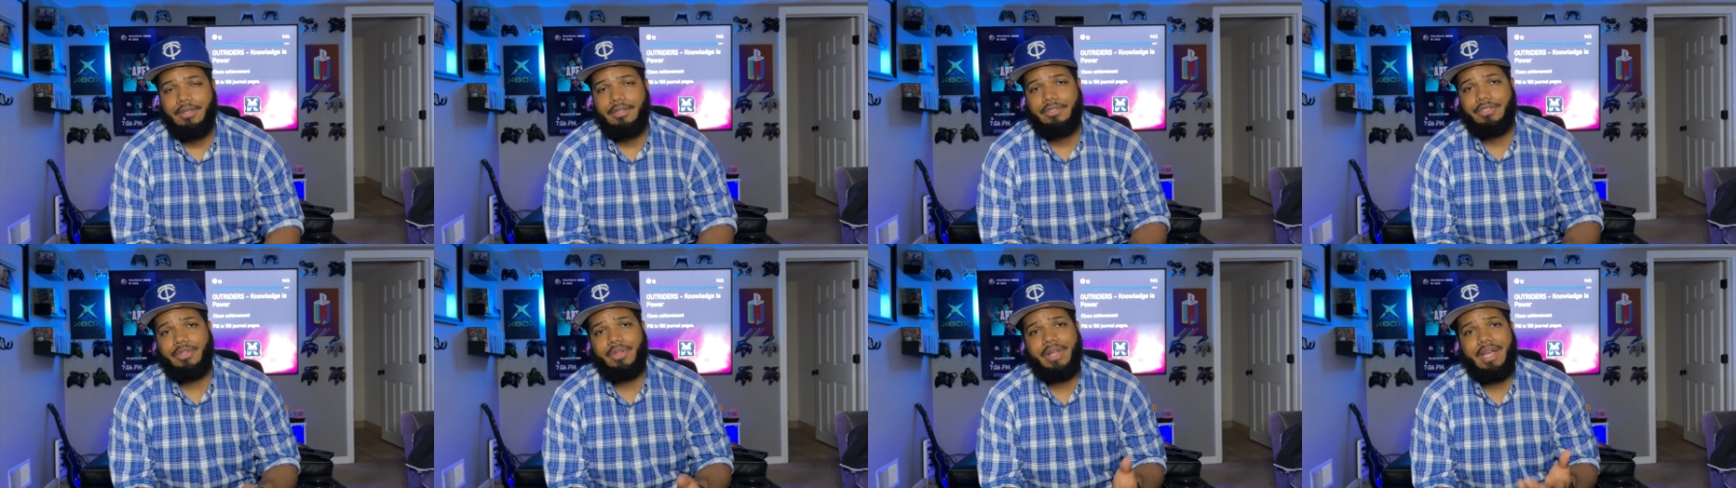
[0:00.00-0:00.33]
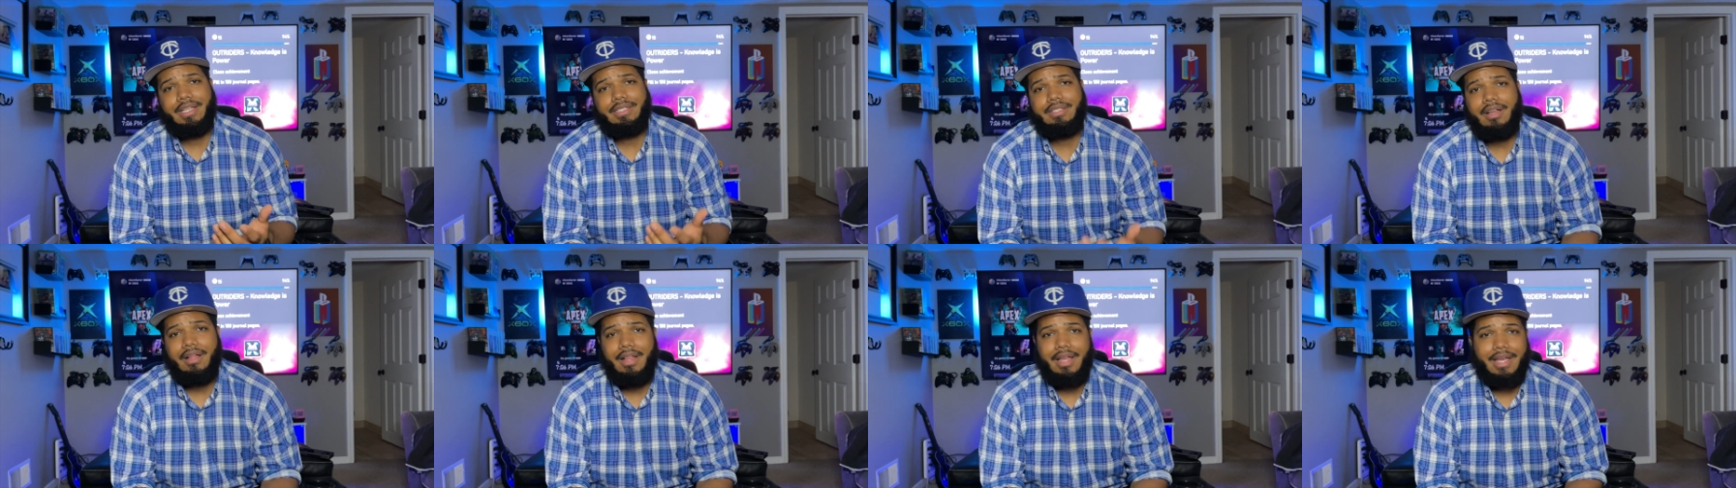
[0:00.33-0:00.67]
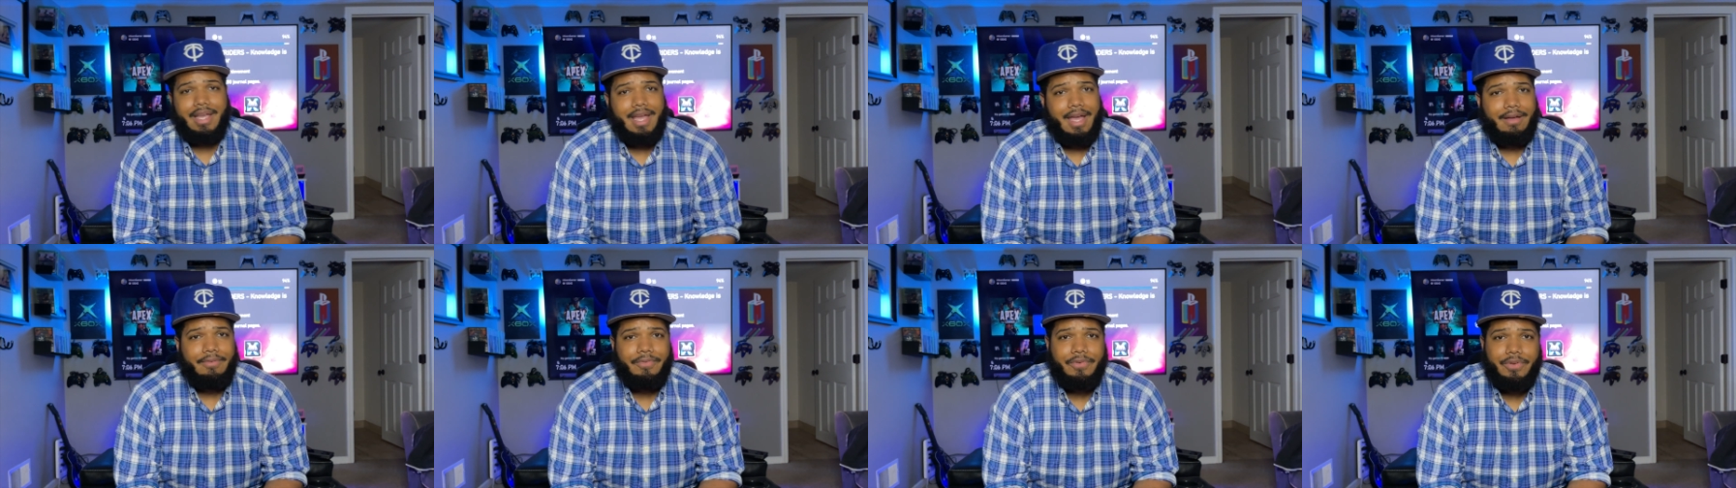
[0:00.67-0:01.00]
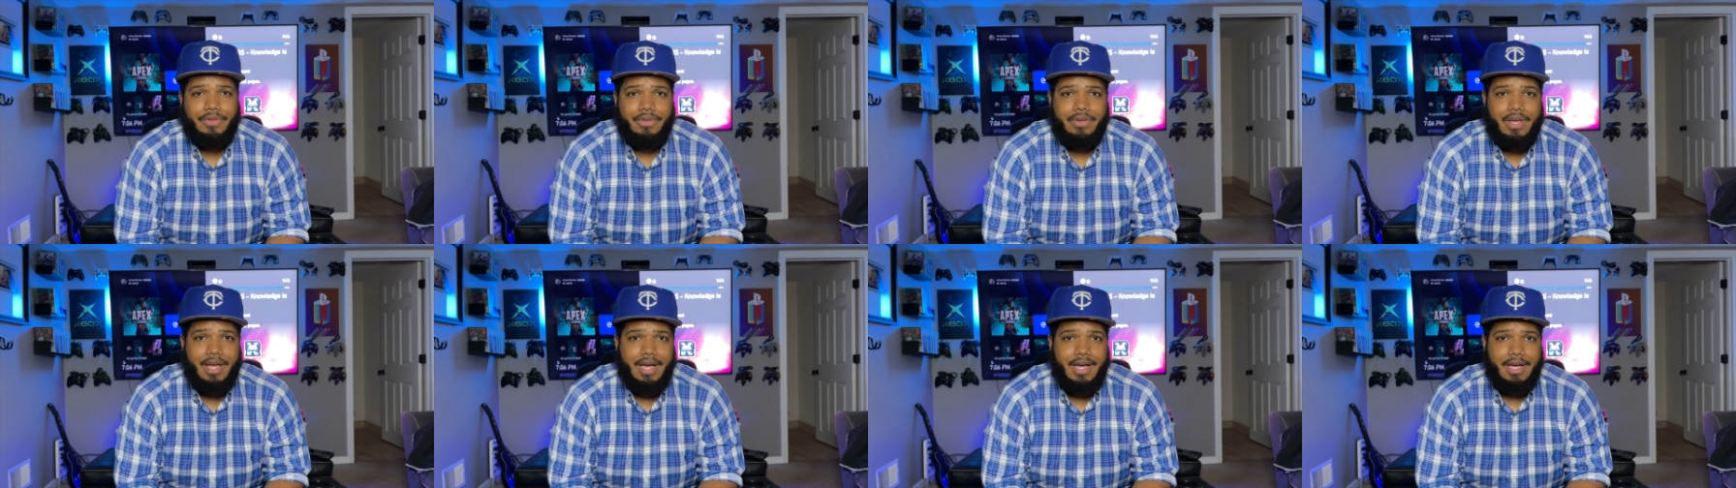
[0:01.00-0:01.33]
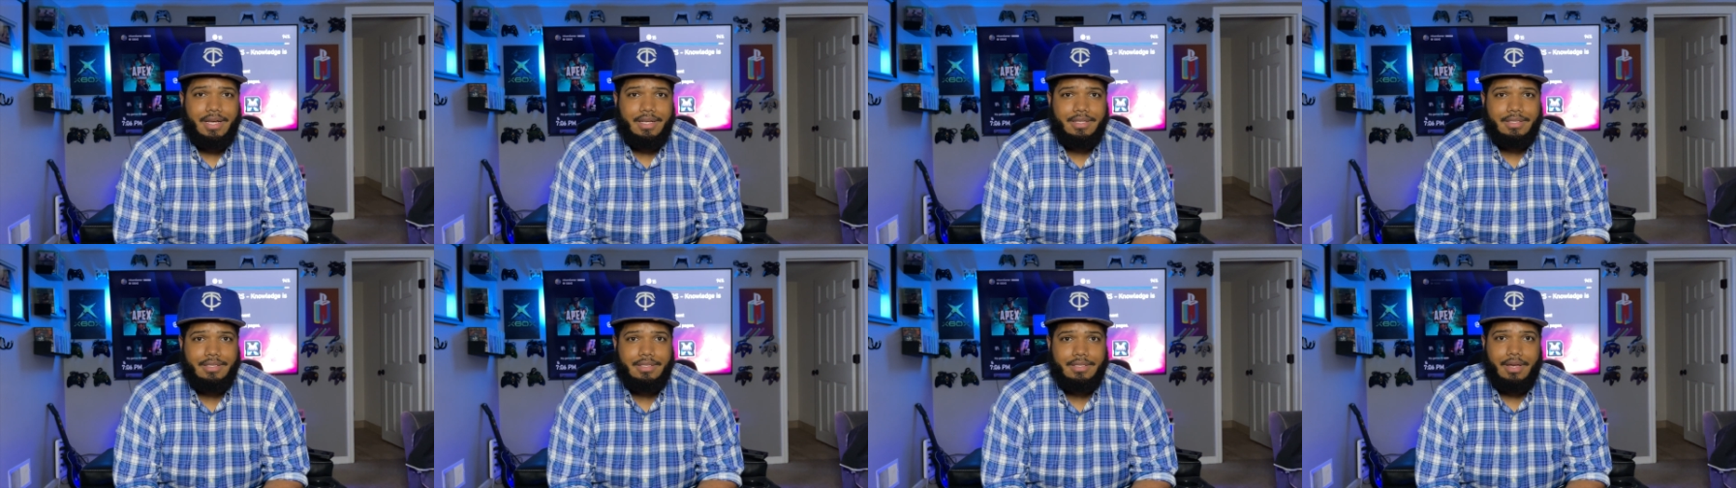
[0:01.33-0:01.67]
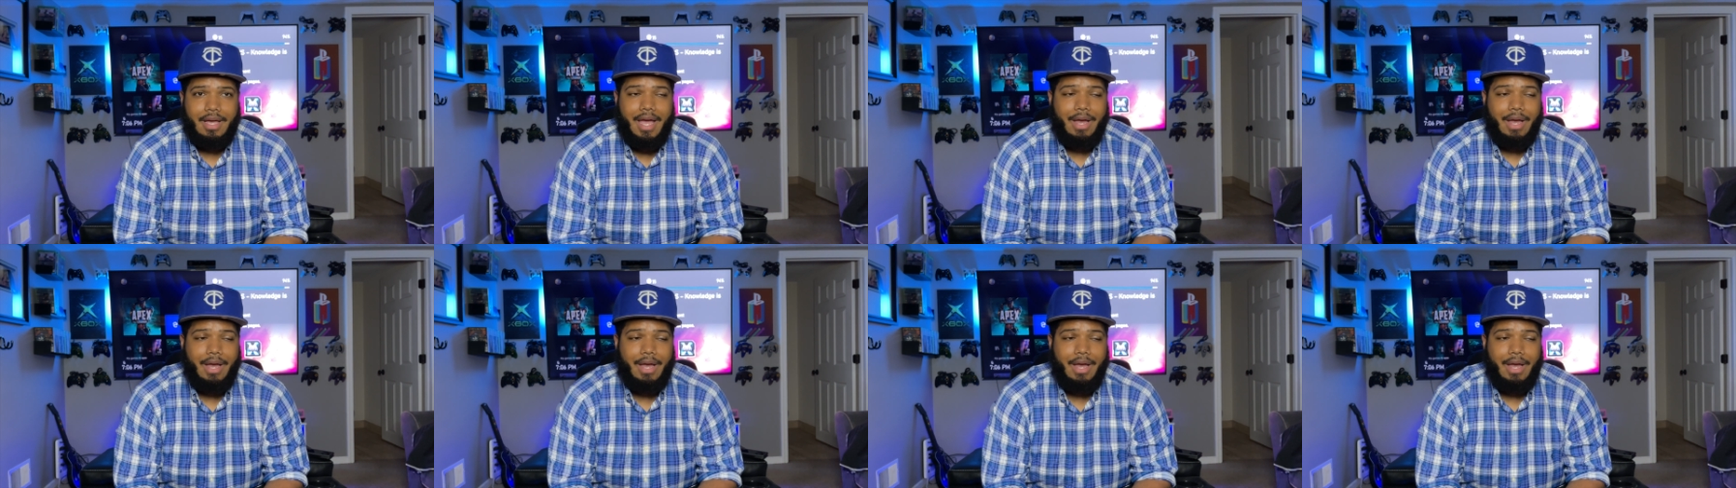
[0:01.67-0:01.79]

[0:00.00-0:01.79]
So that's all I got for you guys.